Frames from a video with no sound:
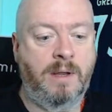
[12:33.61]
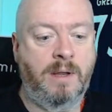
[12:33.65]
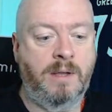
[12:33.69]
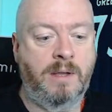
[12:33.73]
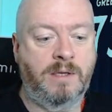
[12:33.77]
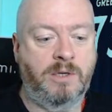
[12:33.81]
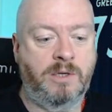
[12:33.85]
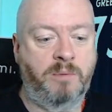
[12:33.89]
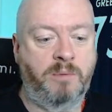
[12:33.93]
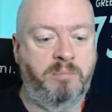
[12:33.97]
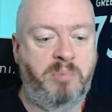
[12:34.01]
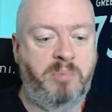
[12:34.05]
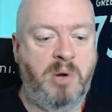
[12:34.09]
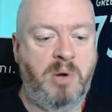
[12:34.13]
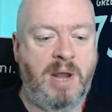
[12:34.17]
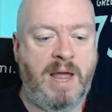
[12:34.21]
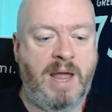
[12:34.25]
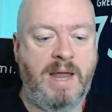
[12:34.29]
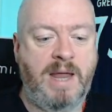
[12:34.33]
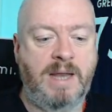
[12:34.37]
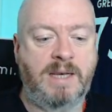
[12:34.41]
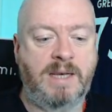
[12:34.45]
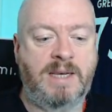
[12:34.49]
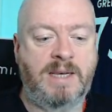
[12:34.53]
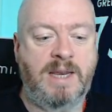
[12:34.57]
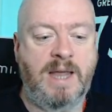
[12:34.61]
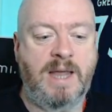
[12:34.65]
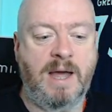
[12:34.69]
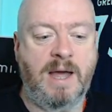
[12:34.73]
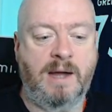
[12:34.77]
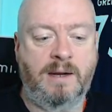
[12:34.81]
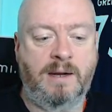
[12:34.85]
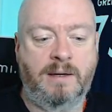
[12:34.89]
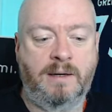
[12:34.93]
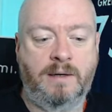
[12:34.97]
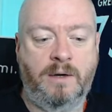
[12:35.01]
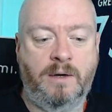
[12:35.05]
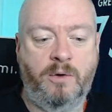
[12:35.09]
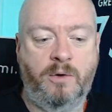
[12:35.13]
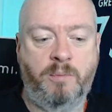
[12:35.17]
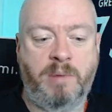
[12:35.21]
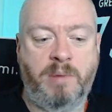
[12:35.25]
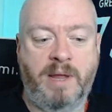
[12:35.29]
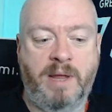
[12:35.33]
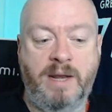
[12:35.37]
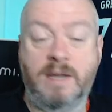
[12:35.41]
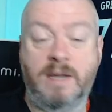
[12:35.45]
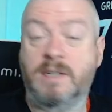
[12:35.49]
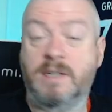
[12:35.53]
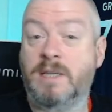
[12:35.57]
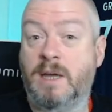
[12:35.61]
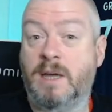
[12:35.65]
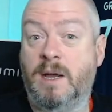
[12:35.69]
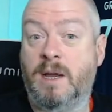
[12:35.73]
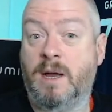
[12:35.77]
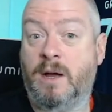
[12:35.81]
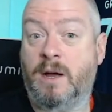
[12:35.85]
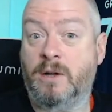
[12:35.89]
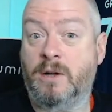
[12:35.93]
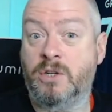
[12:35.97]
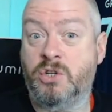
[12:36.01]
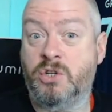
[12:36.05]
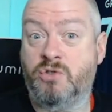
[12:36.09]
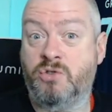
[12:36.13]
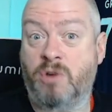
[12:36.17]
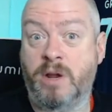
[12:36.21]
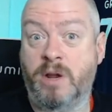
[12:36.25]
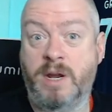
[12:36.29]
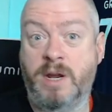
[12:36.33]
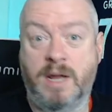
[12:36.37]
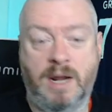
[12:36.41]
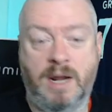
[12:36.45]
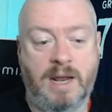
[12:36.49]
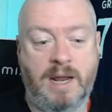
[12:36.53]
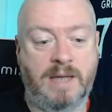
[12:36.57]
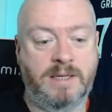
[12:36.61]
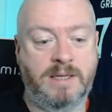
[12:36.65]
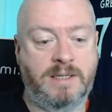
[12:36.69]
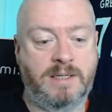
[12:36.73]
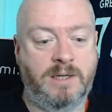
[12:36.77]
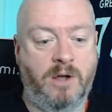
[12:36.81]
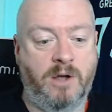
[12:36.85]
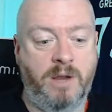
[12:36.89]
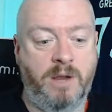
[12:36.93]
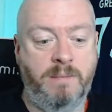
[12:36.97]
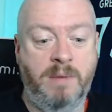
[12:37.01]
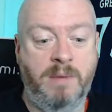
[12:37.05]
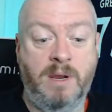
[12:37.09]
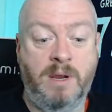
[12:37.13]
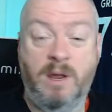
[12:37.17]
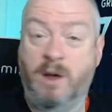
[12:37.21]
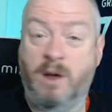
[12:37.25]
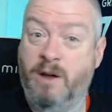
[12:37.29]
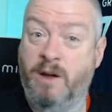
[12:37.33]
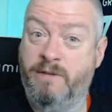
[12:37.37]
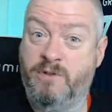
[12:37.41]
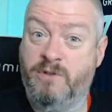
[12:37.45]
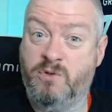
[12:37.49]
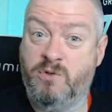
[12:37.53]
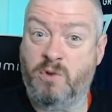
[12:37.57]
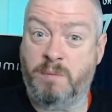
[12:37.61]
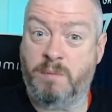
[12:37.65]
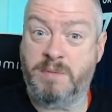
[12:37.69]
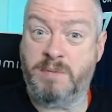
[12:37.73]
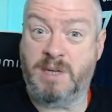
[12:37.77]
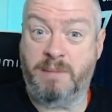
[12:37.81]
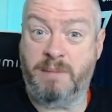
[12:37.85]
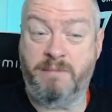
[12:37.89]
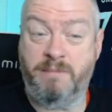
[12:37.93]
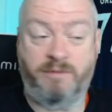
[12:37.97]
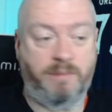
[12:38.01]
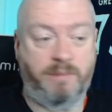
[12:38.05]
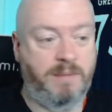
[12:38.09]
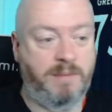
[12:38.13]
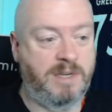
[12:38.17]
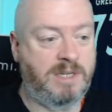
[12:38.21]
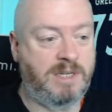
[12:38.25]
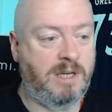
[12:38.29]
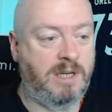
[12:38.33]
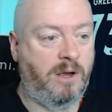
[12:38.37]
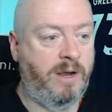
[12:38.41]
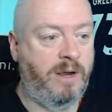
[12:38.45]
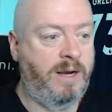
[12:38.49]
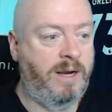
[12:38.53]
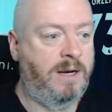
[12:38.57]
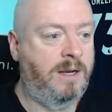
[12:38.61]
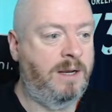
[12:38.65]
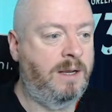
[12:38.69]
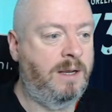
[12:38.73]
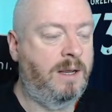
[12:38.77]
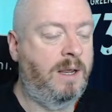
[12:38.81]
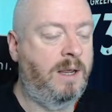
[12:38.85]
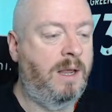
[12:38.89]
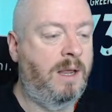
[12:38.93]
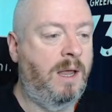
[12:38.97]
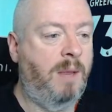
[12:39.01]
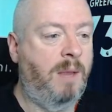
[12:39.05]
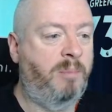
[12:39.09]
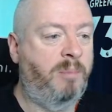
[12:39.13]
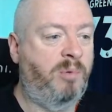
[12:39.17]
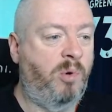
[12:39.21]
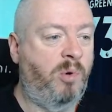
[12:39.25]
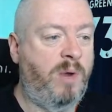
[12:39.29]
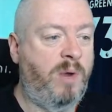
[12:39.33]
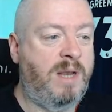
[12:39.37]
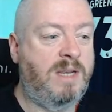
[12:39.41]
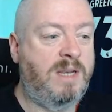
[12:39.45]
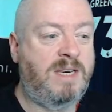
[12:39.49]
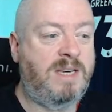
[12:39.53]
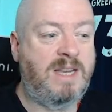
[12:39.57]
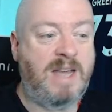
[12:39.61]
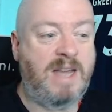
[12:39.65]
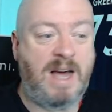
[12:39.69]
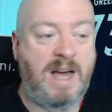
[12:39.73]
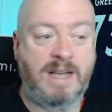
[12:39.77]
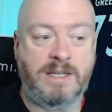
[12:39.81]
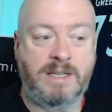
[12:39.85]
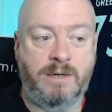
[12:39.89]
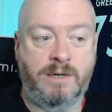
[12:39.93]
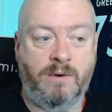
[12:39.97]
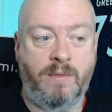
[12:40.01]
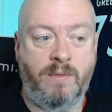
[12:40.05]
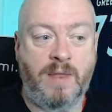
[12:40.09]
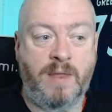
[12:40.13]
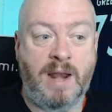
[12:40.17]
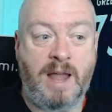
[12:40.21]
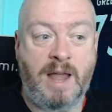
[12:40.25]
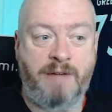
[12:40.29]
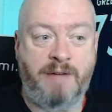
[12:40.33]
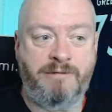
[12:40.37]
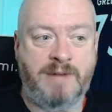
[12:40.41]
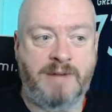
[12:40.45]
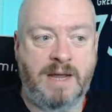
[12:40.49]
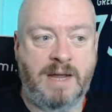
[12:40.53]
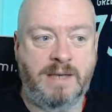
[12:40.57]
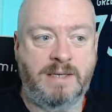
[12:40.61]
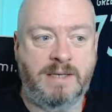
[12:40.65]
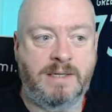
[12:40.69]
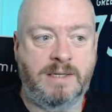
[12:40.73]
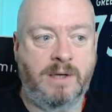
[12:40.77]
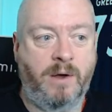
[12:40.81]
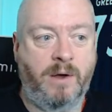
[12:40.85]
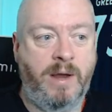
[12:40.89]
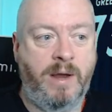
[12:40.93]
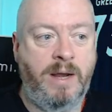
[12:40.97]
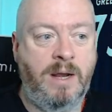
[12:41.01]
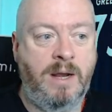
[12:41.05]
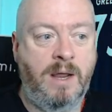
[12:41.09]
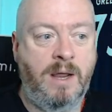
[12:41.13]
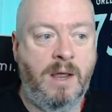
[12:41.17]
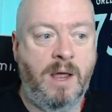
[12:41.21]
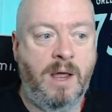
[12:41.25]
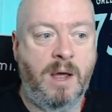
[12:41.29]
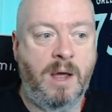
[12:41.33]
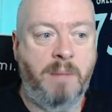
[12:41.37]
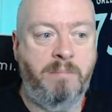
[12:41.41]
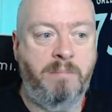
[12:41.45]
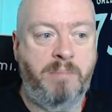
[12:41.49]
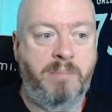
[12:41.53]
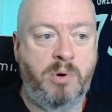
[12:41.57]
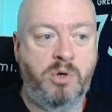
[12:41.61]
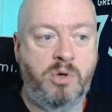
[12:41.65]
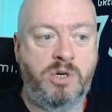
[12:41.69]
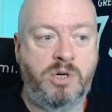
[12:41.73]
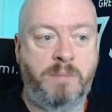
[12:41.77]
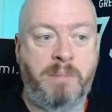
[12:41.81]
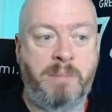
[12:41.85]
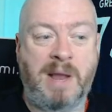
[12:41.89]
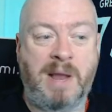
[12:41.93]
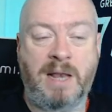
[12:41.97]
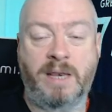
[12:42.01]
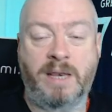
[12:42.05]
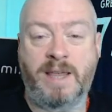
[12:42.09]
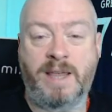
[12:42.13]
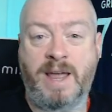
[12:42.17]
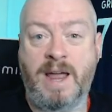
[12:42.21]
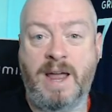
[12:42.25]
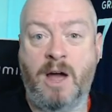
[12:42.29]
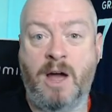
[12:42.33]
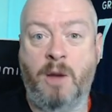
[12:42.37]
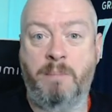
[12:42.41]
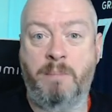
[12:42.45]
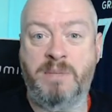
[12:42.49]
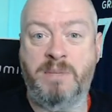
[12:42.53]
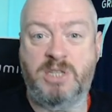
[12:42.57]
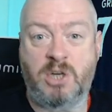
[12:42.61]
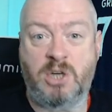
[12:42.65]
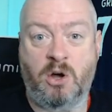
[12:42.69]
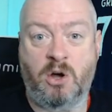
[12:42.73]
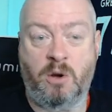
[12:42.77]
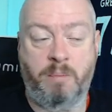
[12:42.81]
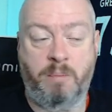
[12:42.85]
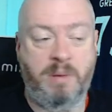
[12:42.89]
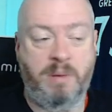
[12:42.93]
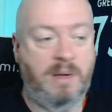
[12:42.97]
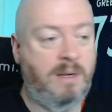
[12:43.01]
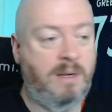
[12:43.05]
So Boulaye Dia, who played as our striker last time, I've dropped him from the side, brought in Diatta on the left-hand side, and pushed Balde up top.